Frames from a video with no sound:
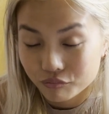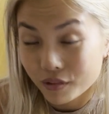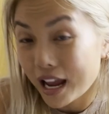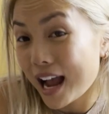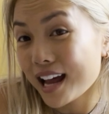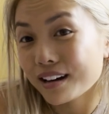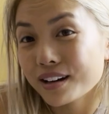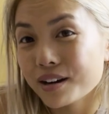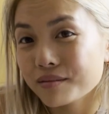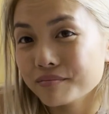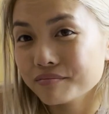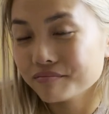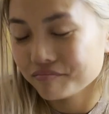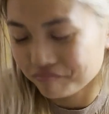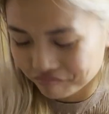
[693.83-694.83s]
I don't know.
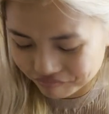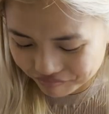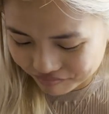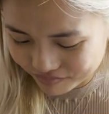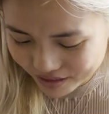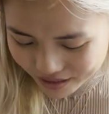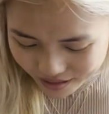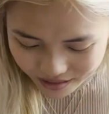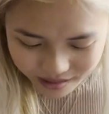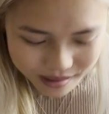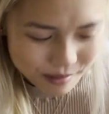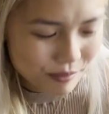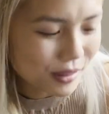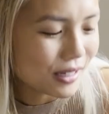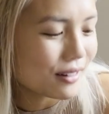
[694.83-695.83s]

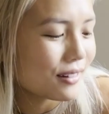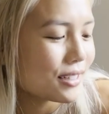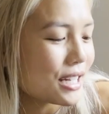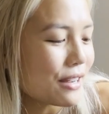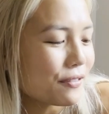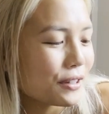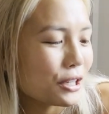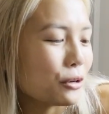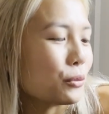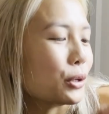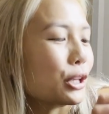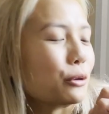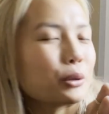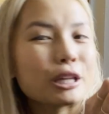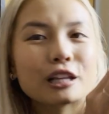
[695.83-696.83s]
But definitely
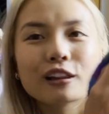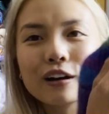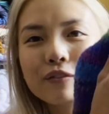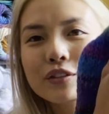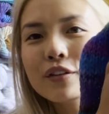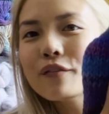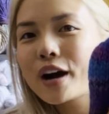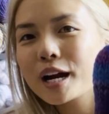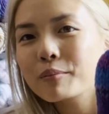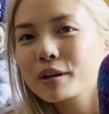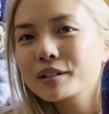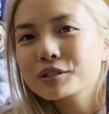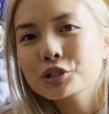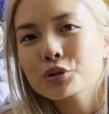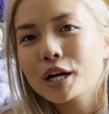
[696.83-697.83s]
really, really love the
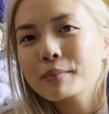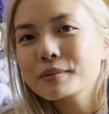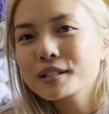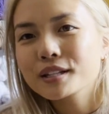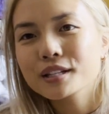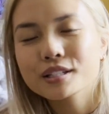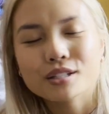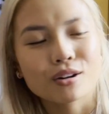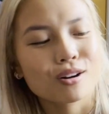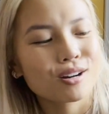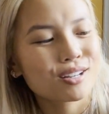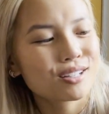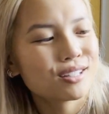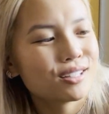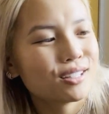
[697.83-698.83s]
vibrant stripes in this yarn.